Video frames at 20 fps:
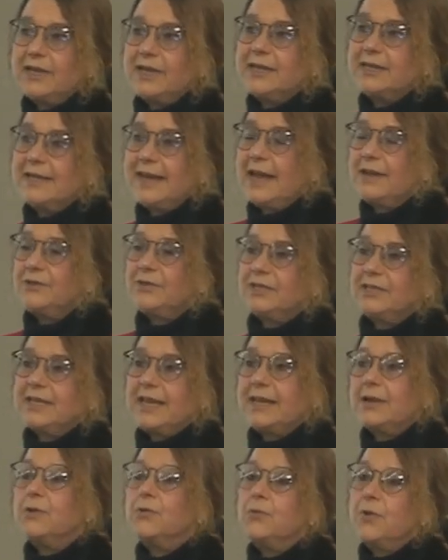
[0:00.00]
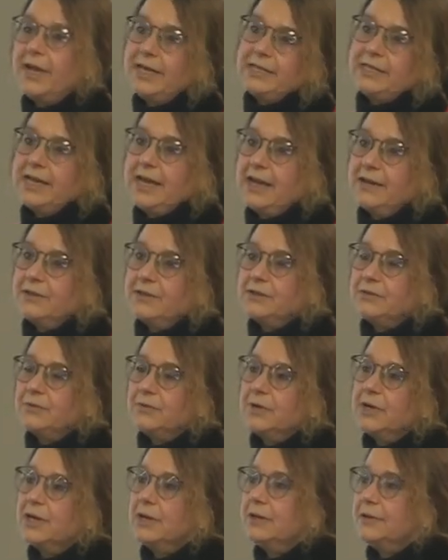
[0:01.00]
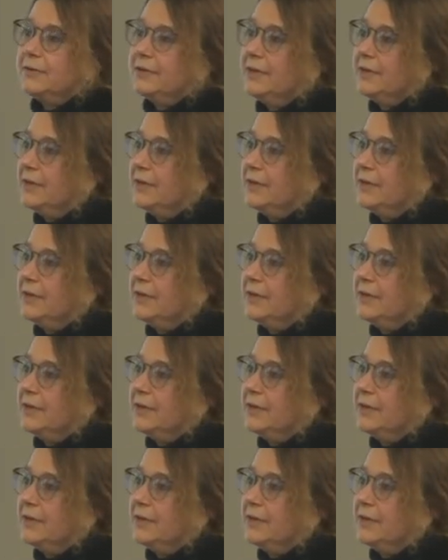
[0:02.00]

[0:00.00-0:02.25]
They can now just take a wedge out as well.